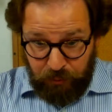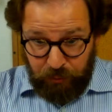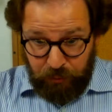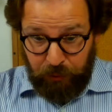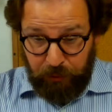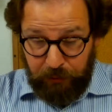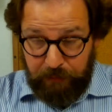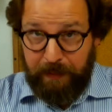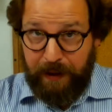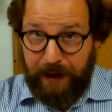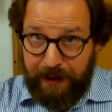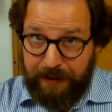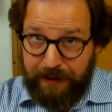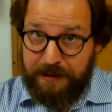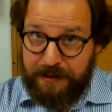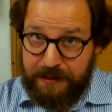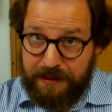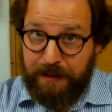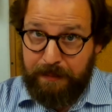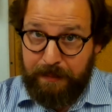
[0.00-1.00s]
ruled by
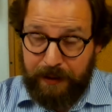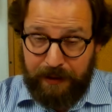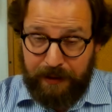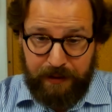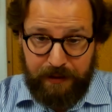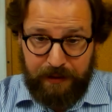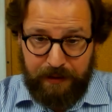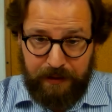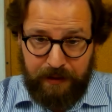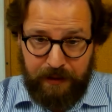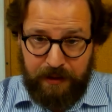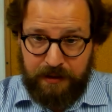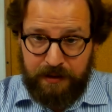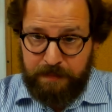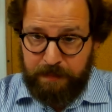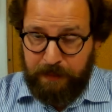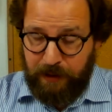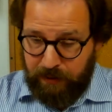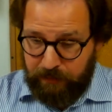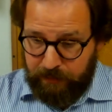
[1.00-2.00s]
their stomach, as
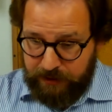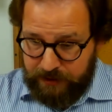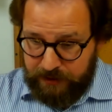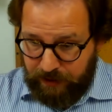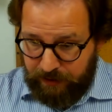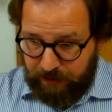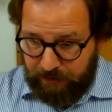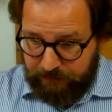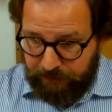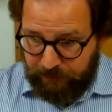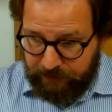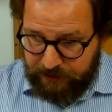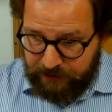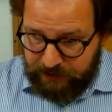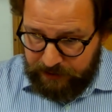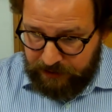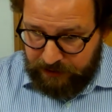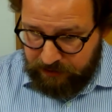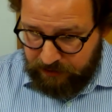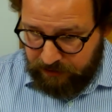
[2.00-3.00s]
Paul will say of false
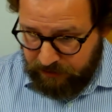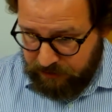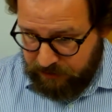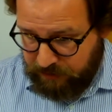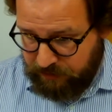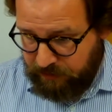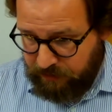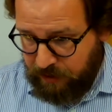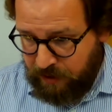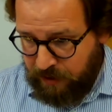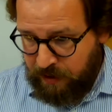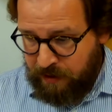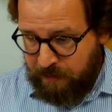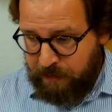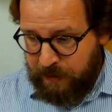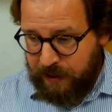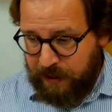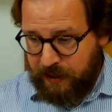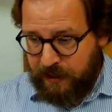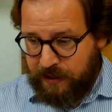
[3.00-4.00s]
teachers, and
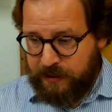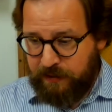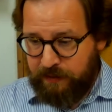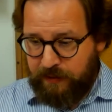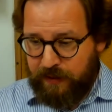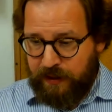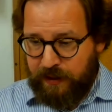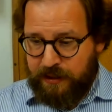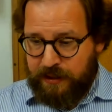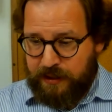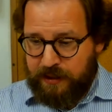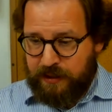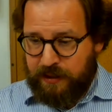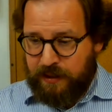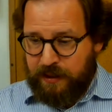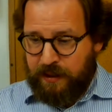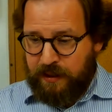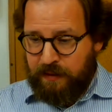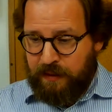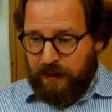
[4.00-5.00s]
because of this,
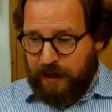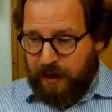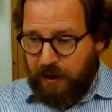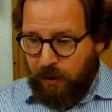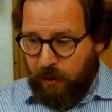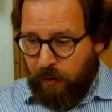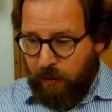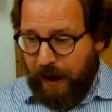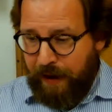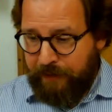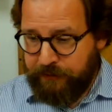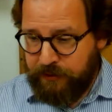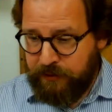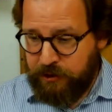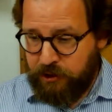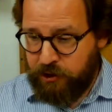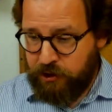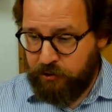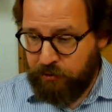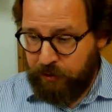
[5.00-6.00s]
they go after
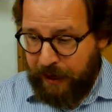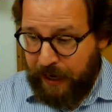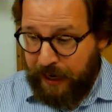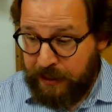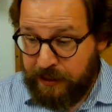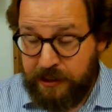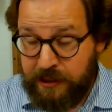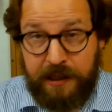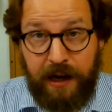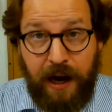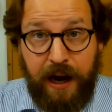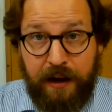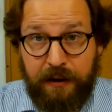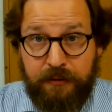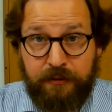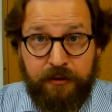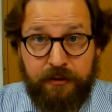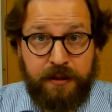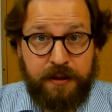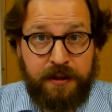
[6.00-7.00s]
strange
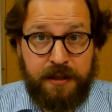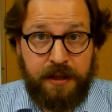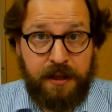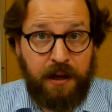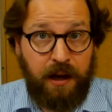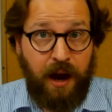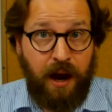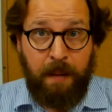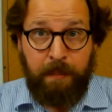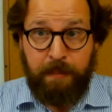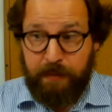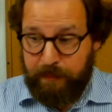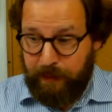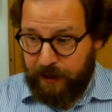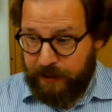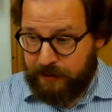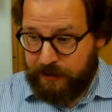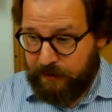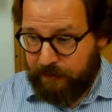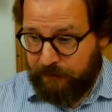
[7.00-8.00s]
doctrines and
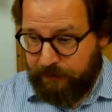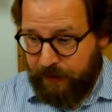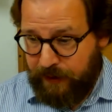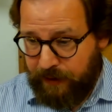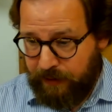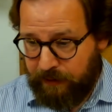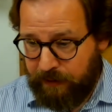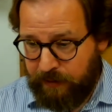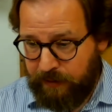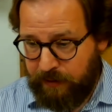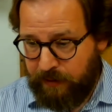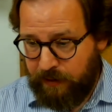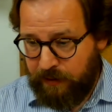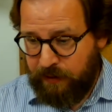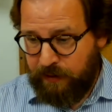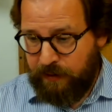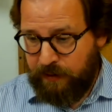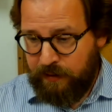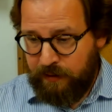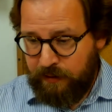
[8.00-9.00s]
compromise the faith.
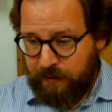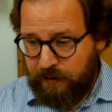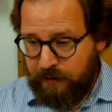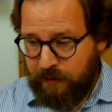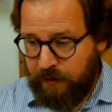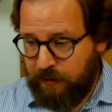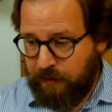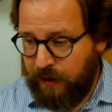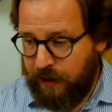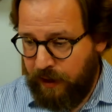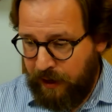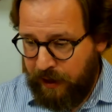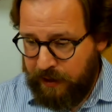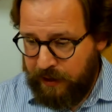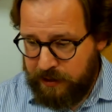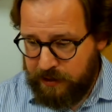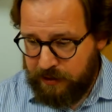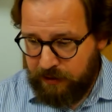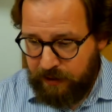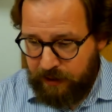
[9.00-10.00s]
Now, the
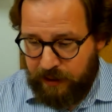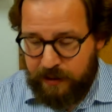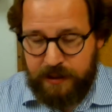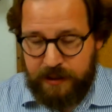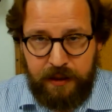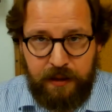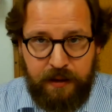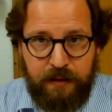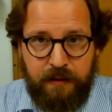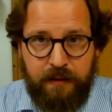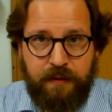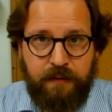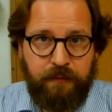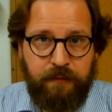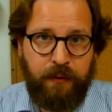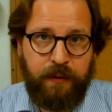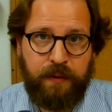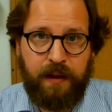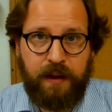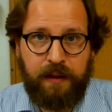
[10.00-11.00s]
answer isn't
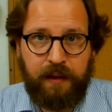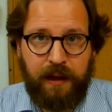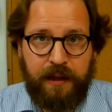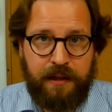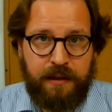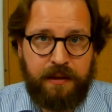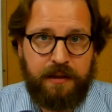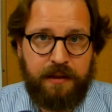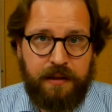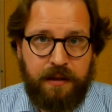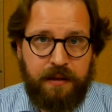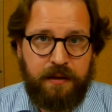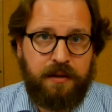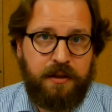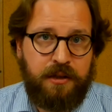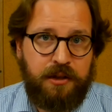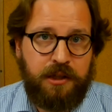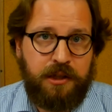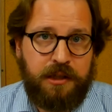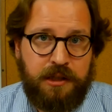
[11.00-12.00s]
for the glutton to,
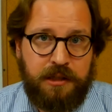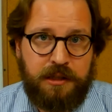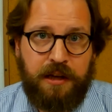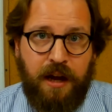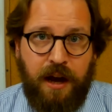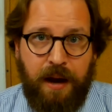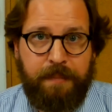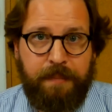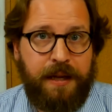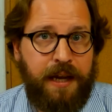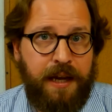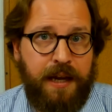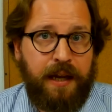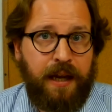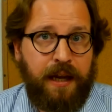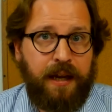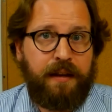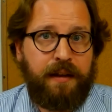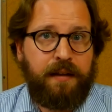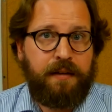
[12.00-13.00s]
to just stop
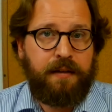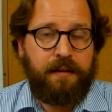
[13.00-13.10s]
eating.